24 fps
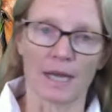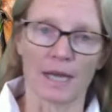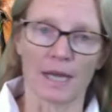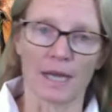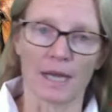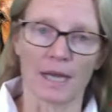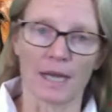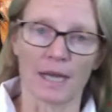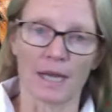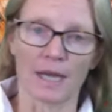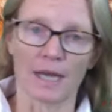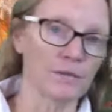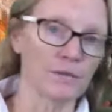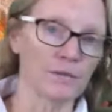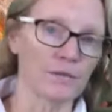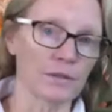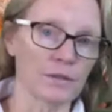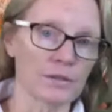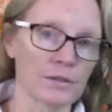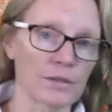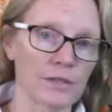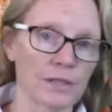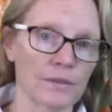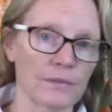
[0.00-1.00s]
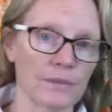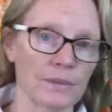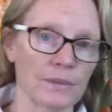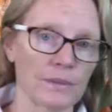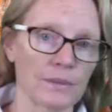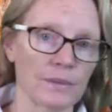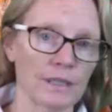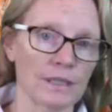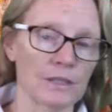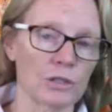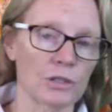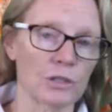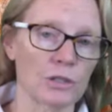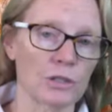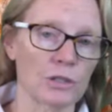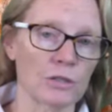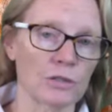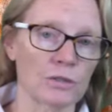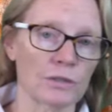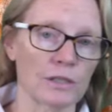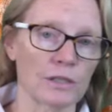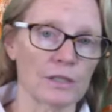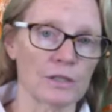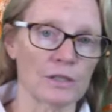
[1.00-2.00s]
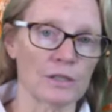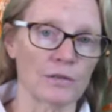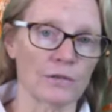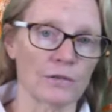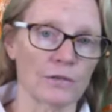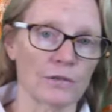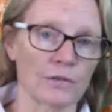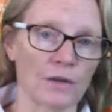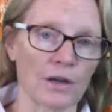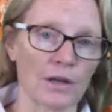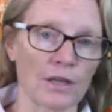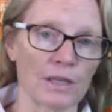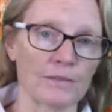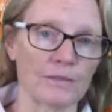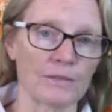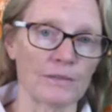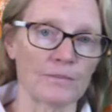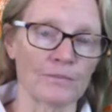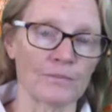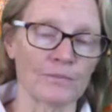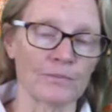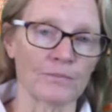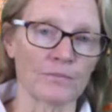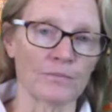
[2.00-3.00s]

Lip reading: And I think the first thing we need to do is define